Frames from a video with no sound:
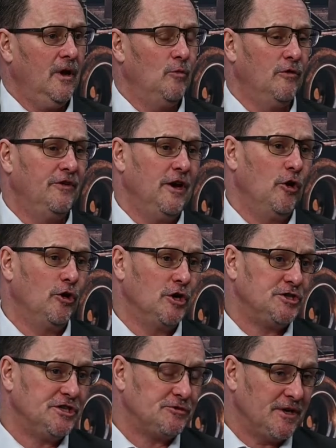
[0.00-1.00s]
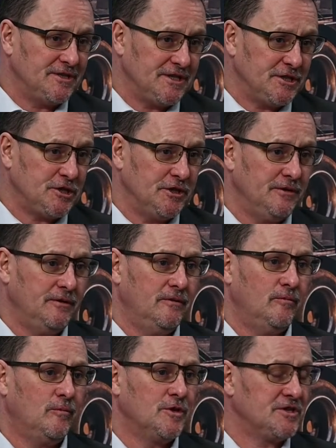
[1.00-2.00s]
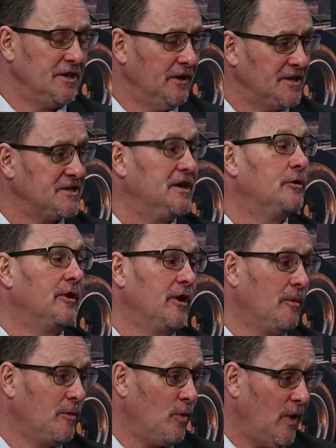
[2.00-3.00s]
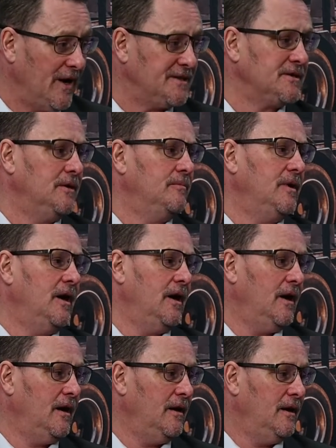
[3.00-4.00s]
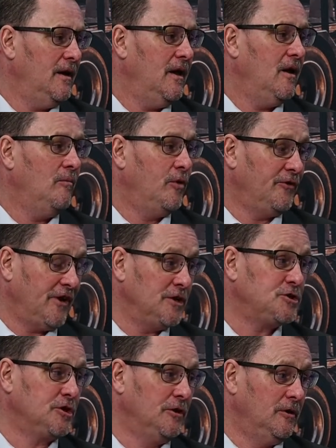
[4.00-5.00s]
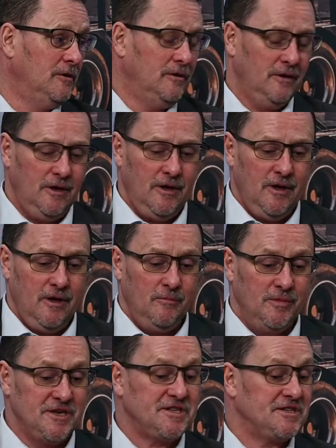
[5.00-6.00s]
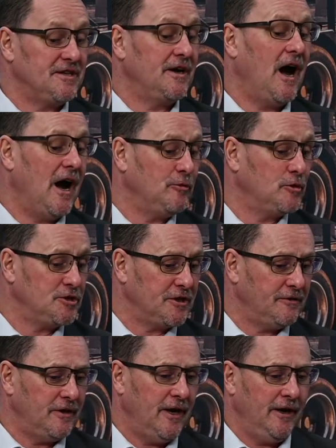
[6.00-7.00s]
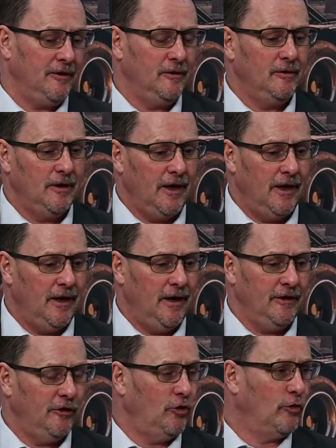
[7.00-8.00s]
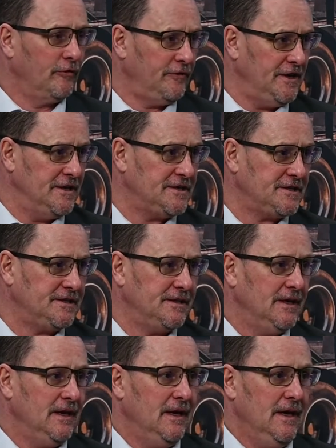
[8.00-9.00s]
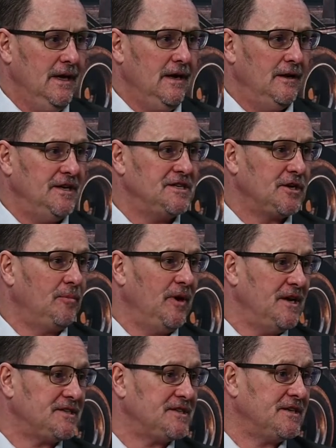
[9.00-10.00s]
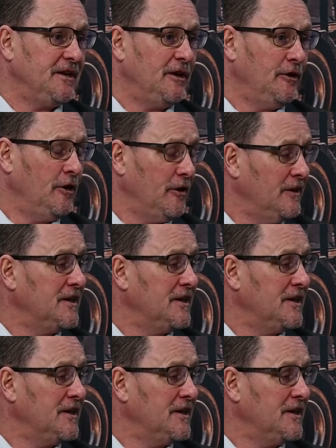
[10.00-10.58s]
With the energy transition, Brazil is gearing up quite some potential business in the hydrogen angle in the northeast. And these are places that are not